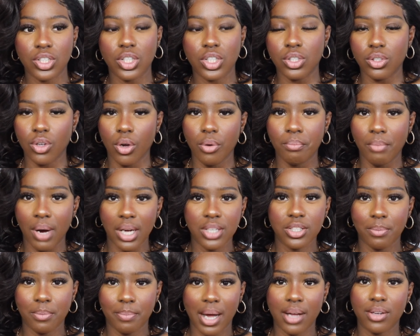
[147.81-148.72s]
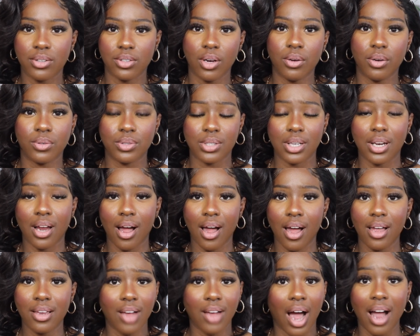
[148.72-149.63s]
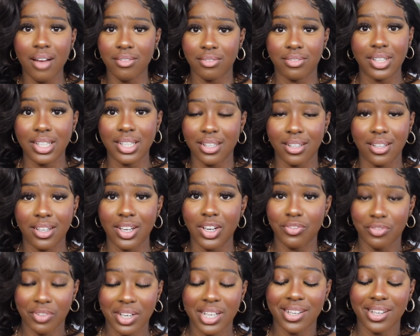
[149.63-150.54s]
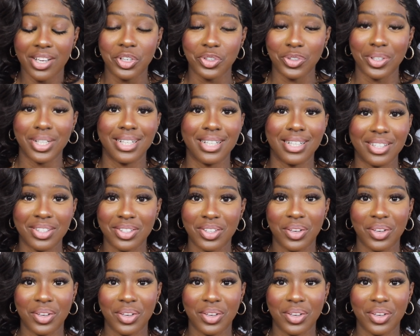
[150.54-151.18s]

know much about dolls, and I really enjoy it.